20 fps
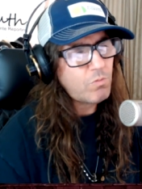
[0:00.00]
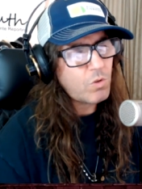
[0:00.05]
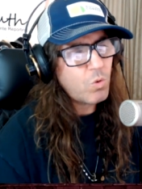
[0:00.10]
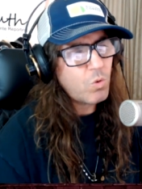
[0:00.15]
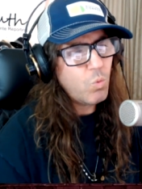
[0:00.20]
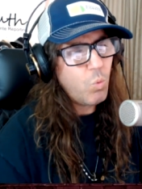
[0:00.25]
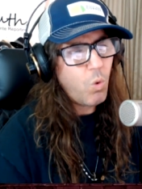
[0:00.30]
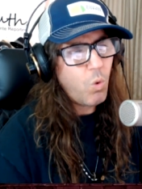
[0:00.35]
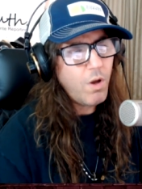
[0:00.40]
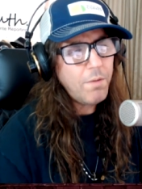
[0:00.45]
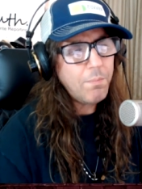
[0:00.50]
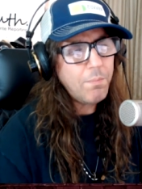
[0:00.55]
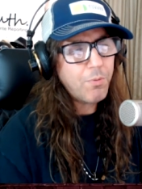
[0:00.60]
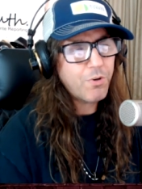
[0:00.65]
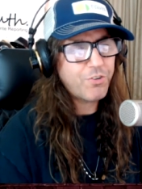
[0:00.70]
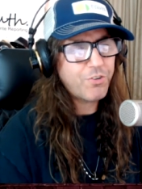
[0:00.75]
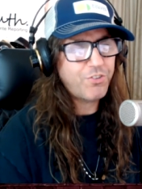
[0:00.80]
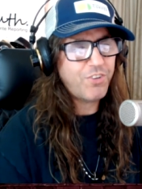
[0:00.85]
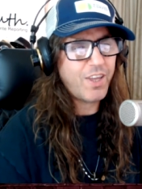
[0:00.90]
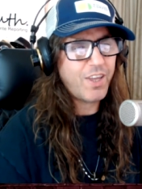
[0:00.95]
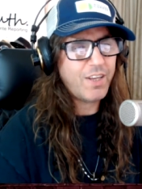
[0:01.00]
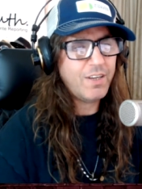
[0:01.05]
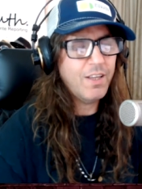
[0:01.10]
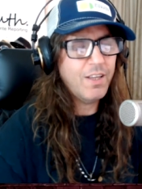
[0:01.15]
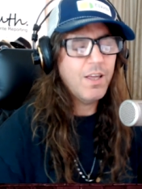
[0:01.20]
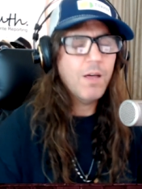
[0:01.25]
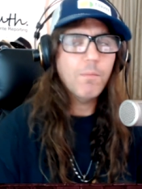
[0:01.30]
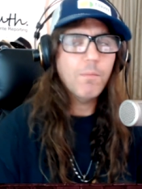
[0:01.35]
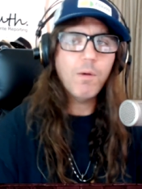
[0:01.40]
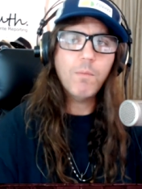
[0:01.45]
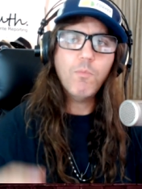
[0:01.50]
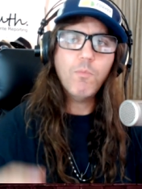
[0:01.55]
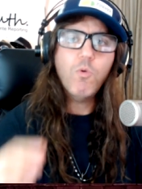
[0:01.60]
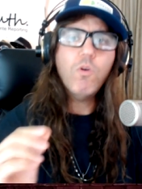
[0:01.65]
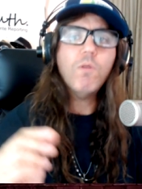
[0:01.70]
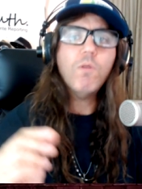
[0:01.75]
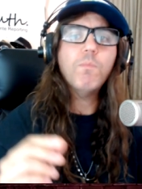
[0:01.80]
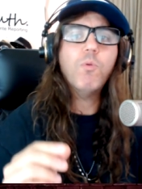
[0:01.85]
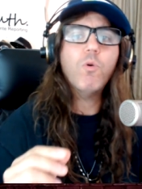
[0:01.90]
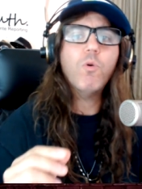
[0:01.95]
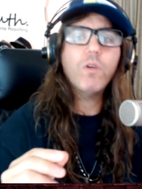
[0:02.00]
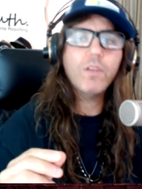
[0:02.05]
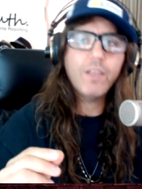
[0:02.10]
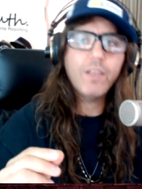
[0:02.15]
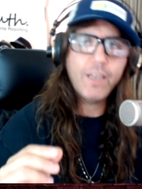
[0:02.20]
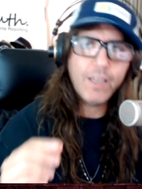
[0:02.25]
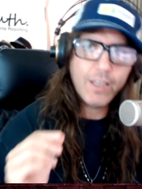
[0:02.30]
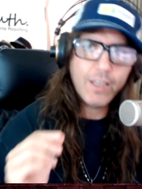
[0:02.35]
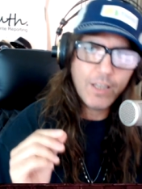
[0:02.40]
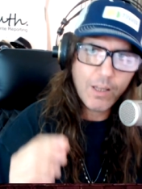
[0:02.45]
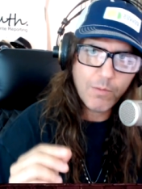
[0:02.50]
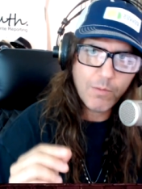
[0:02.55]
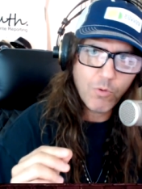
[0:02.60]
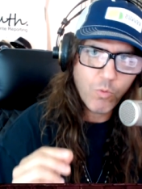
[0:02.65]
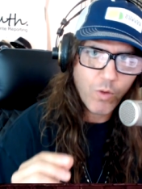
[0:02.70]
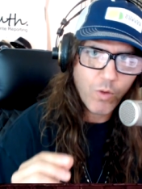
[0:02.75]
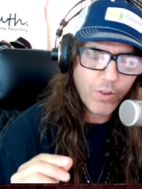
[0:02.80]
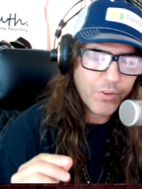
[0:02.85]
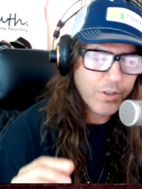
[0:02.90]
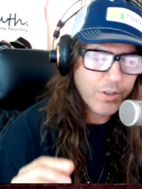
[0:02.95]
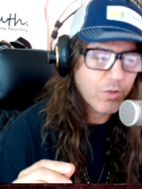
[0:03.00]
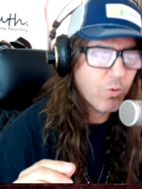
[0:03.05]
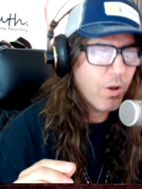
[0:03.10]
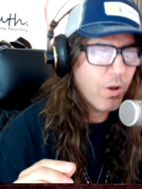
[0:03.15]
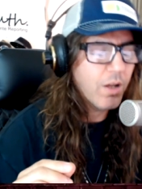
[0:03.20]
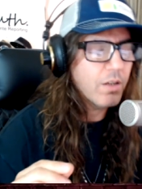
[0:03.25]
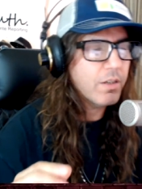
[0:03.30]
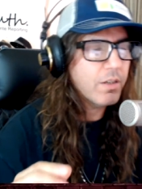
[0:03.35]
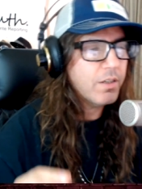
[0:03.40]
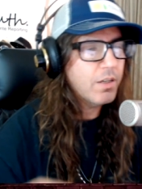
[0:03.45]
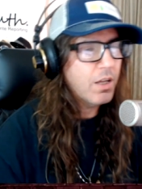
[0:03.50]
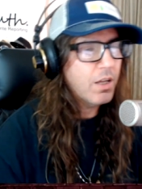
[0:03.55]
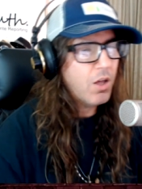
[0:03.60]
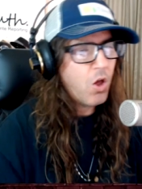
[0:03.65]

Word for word: one percent, but more importantly, income and wealth inequality.